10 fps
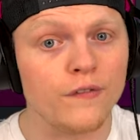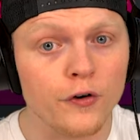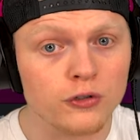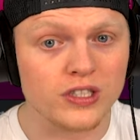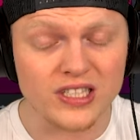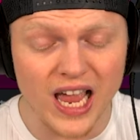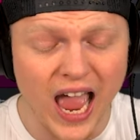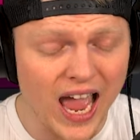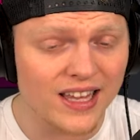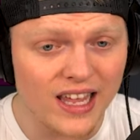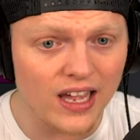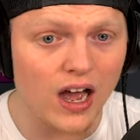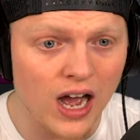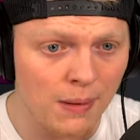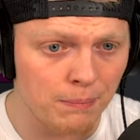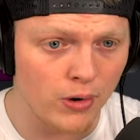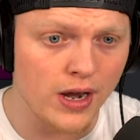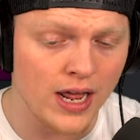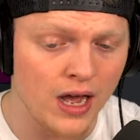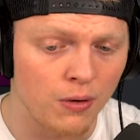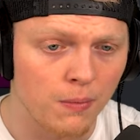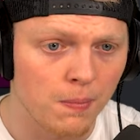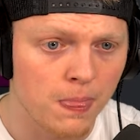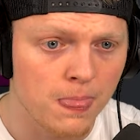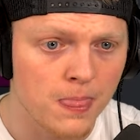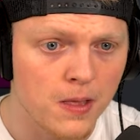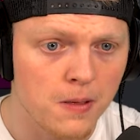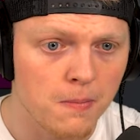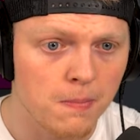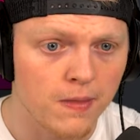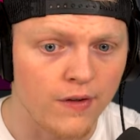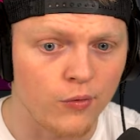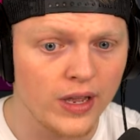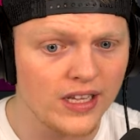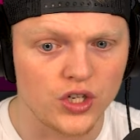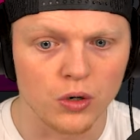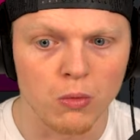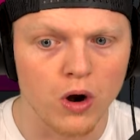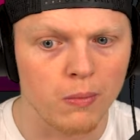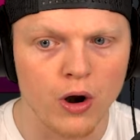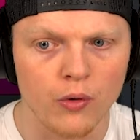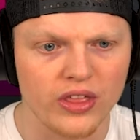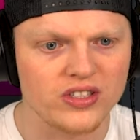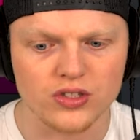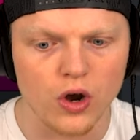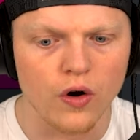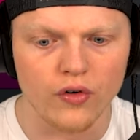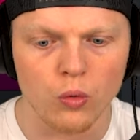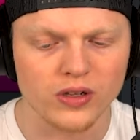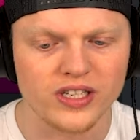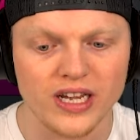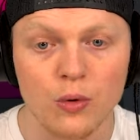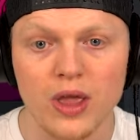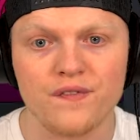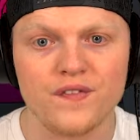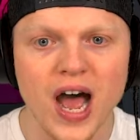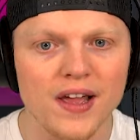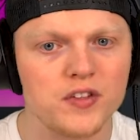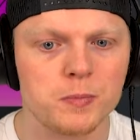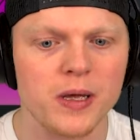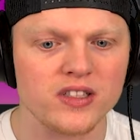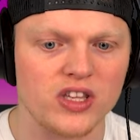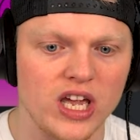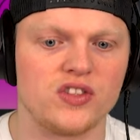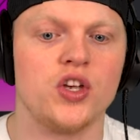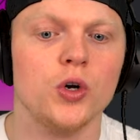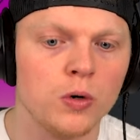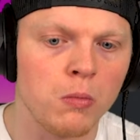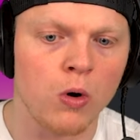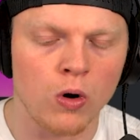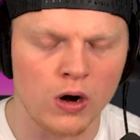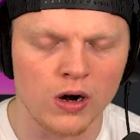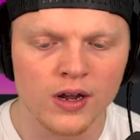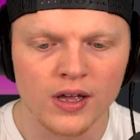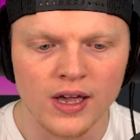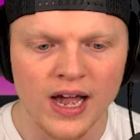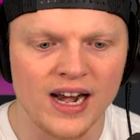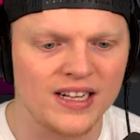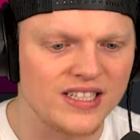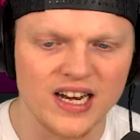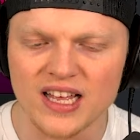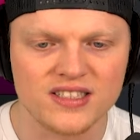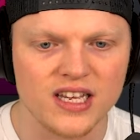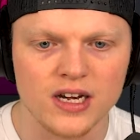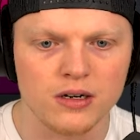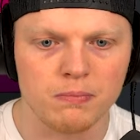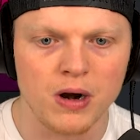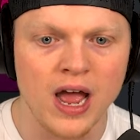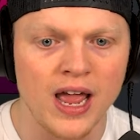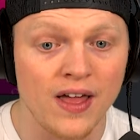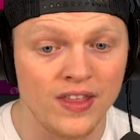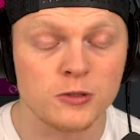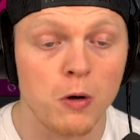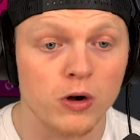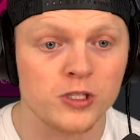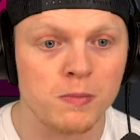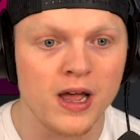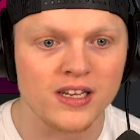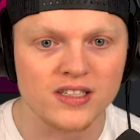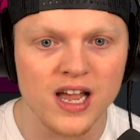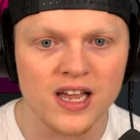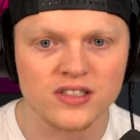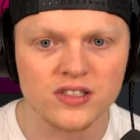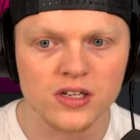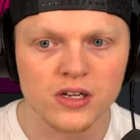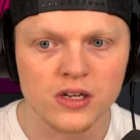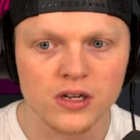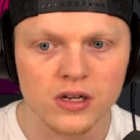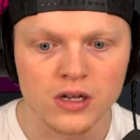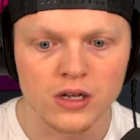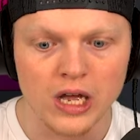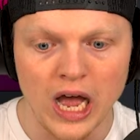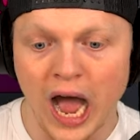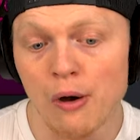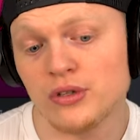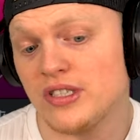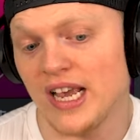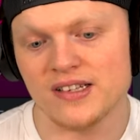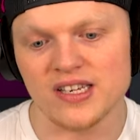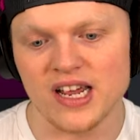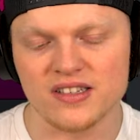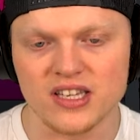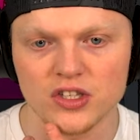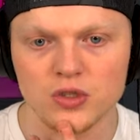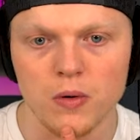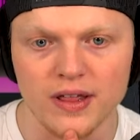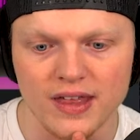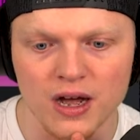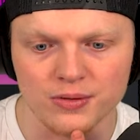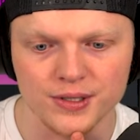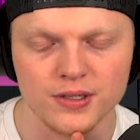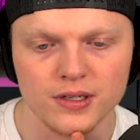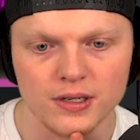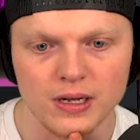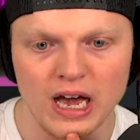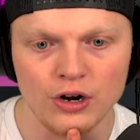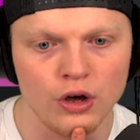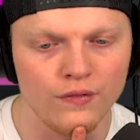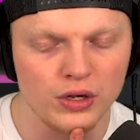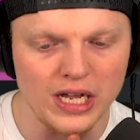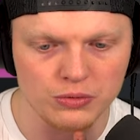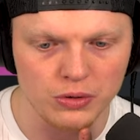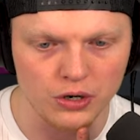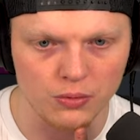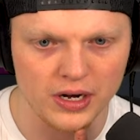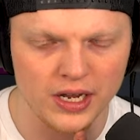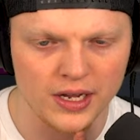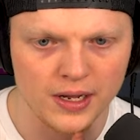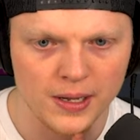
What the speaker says: Fruits is acting up right now. If we get two more, bro, this is over. Once again, we have five spins to get two more. And it's an instant pry on this bonus buy size. I would say it's an instant 20,000. I don't know if you guys would agree.